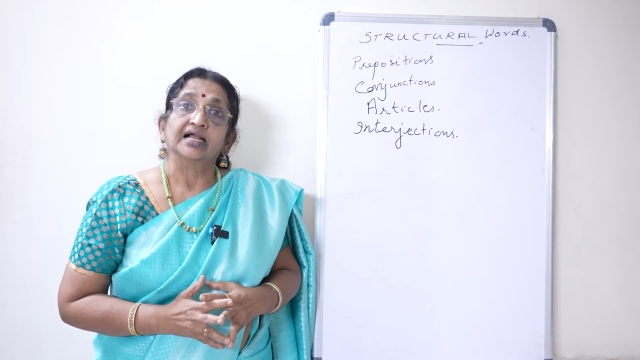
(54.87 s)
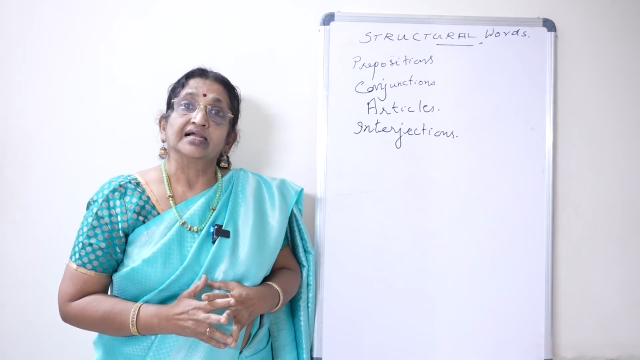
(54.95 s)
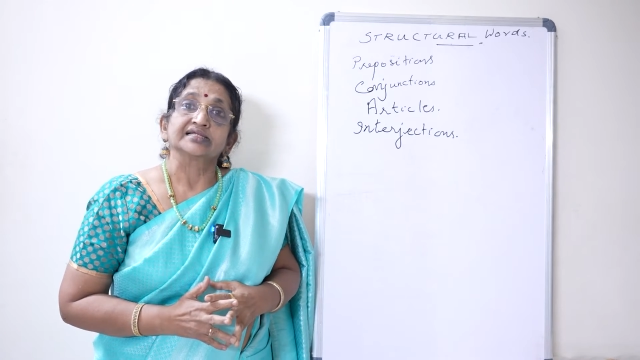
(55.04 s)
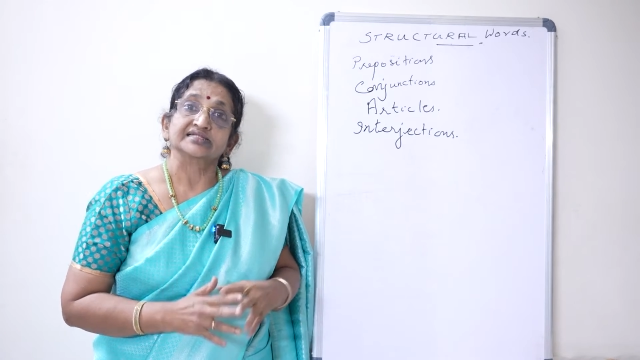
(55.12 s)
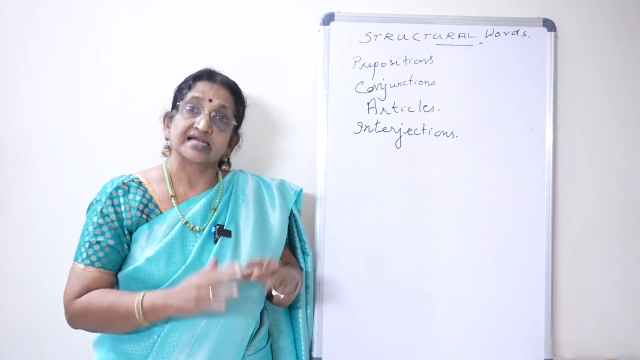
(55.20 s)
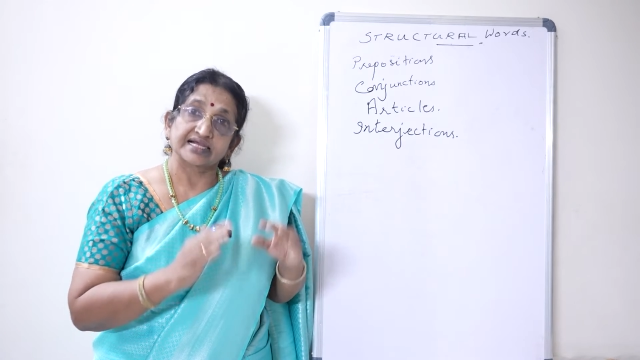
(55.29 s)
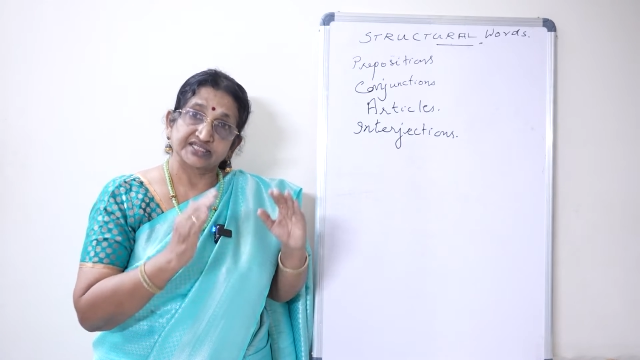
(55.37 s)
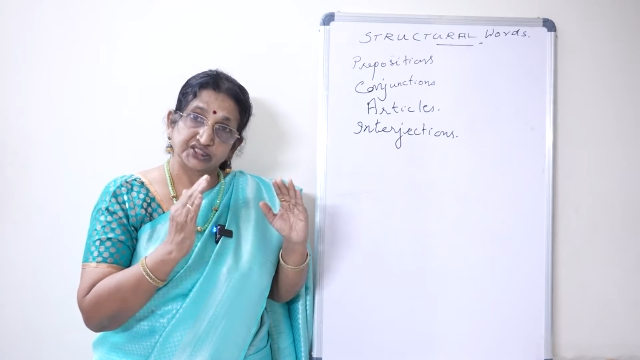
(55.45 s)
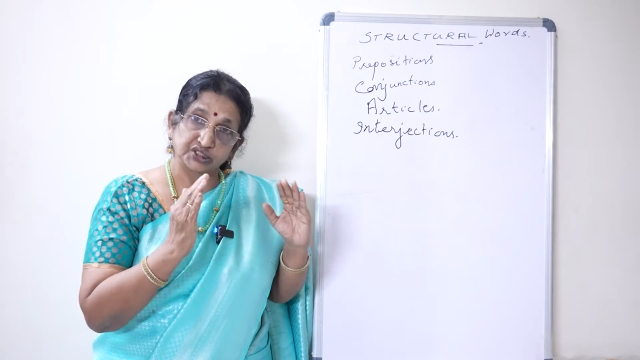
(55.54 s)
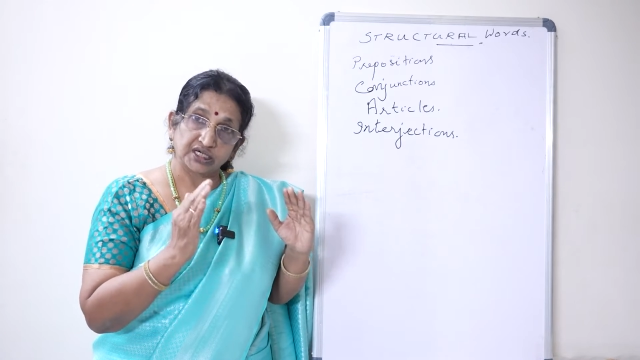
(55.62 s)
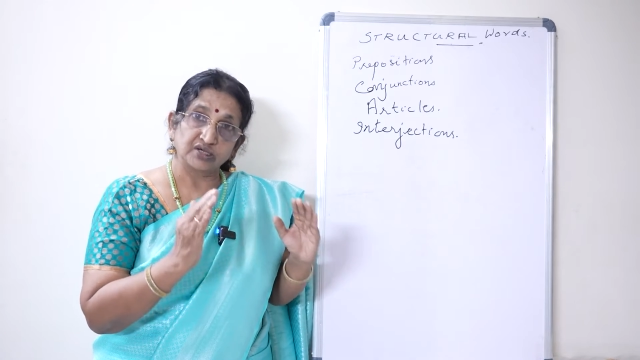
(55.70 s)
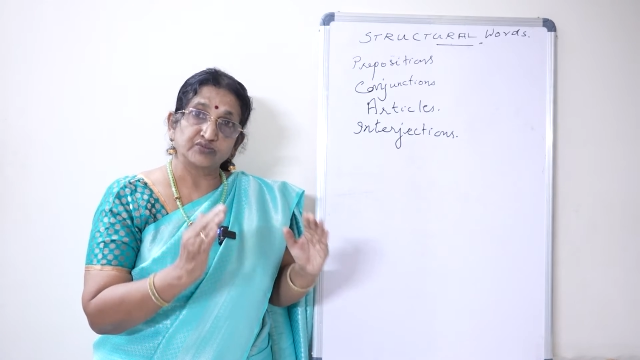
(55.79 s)

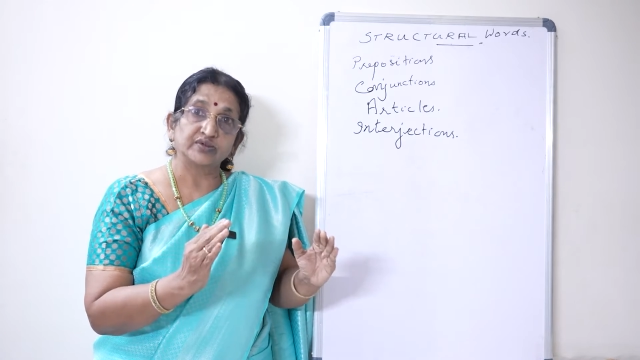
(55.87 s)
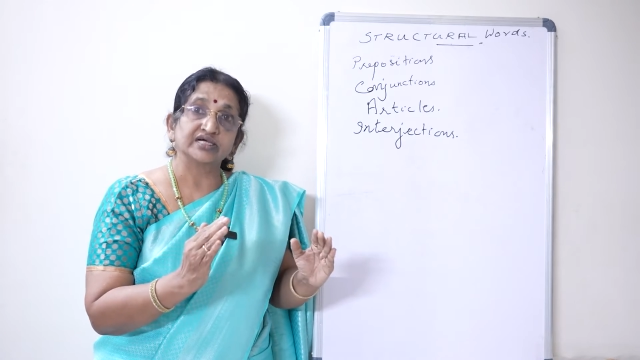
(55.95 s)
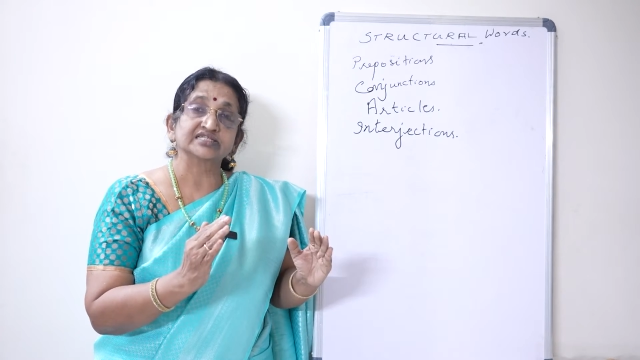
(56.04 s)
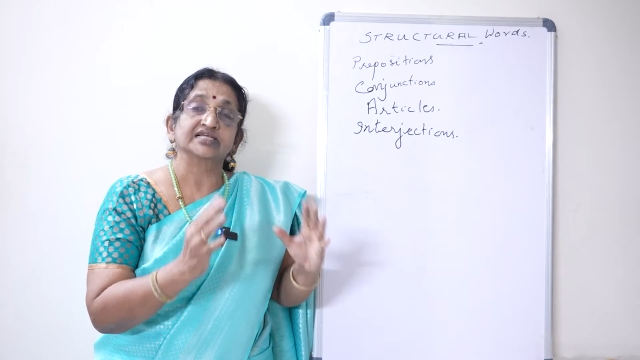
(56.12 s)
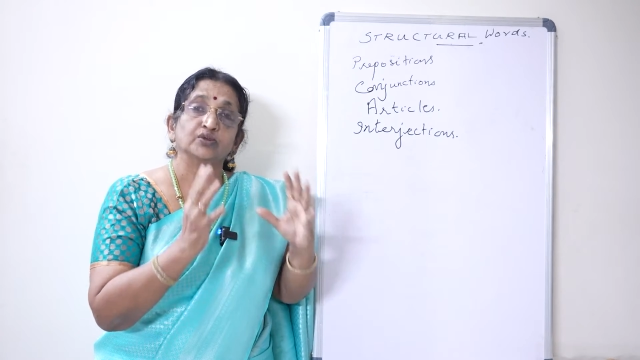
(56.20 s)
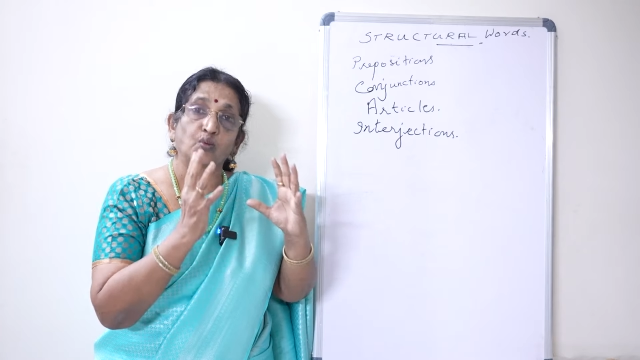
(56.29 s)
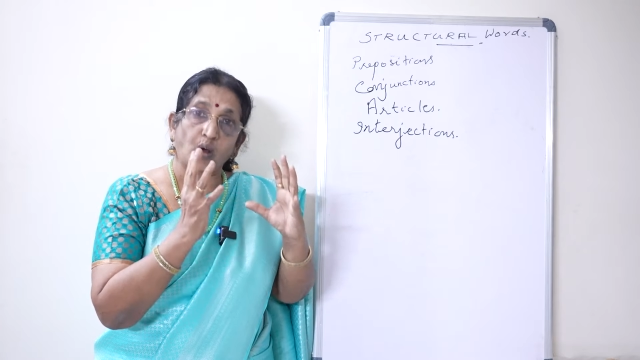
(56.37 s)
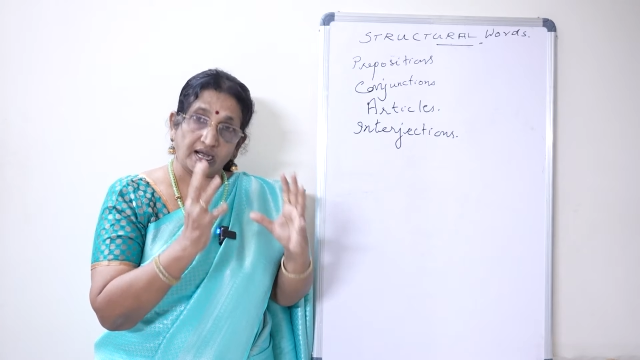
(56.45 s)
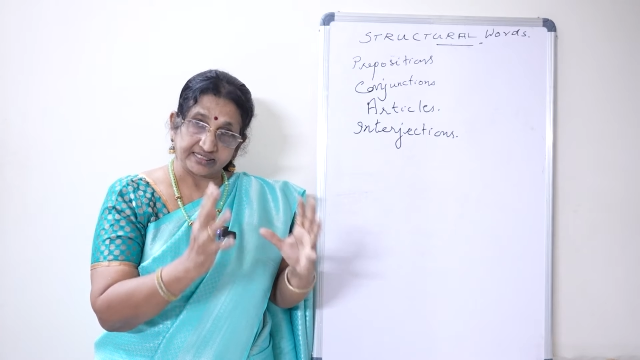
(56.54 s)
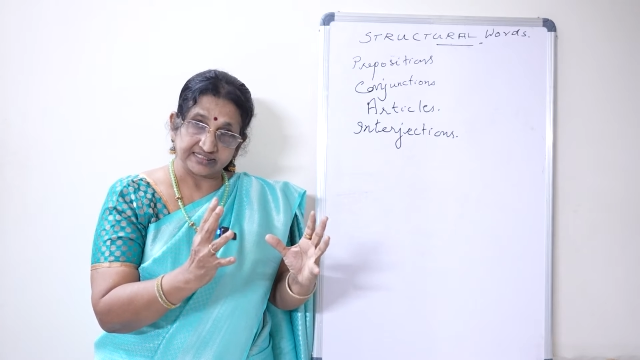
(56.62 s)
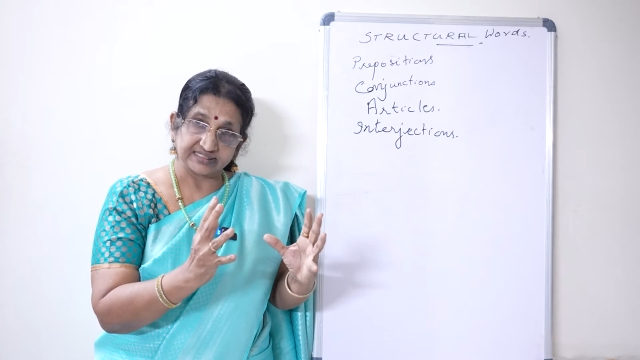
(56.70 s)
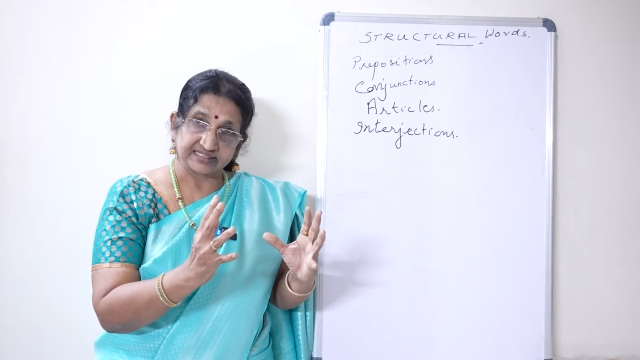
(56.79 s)
Structural words are the
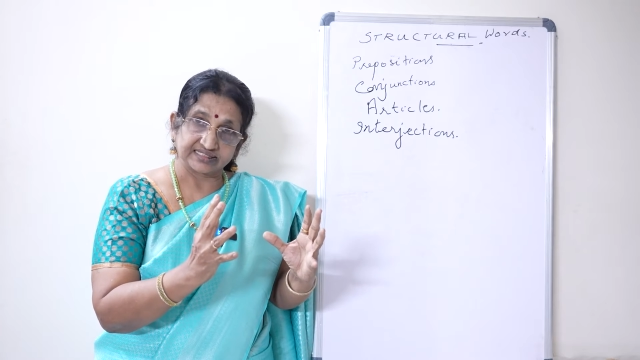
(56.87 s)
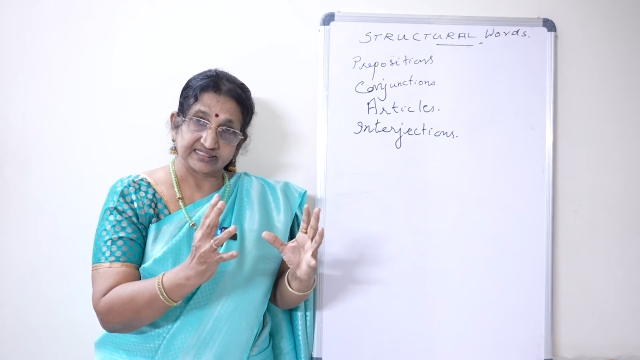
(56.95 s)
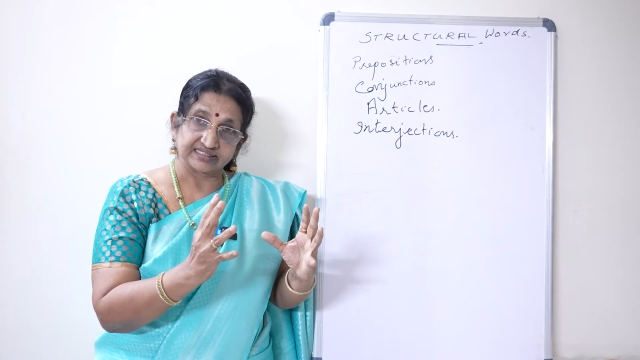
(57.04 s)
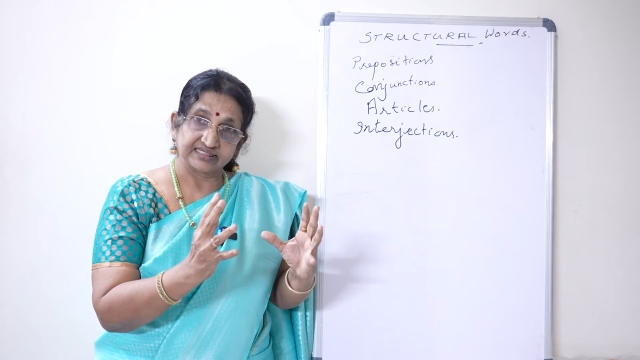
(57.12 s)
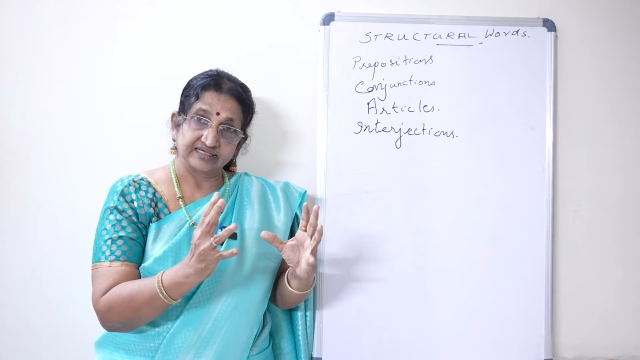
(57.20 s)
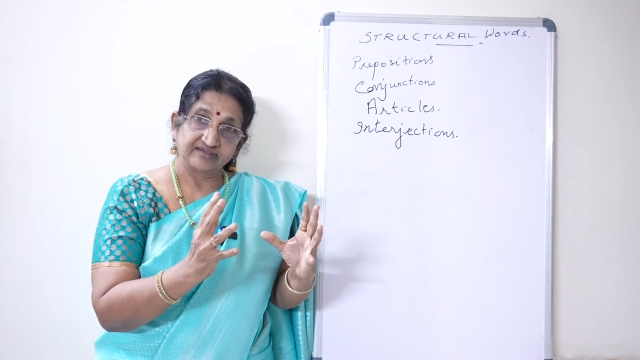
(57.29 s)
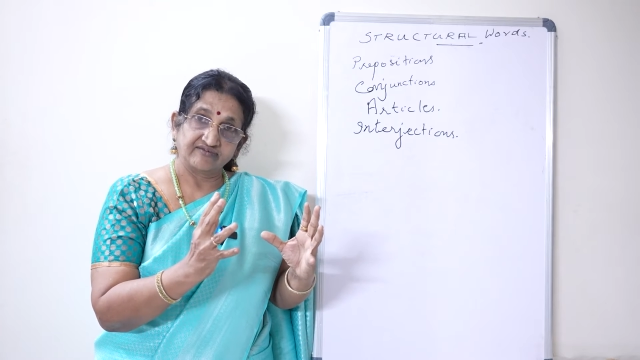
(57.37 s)
ones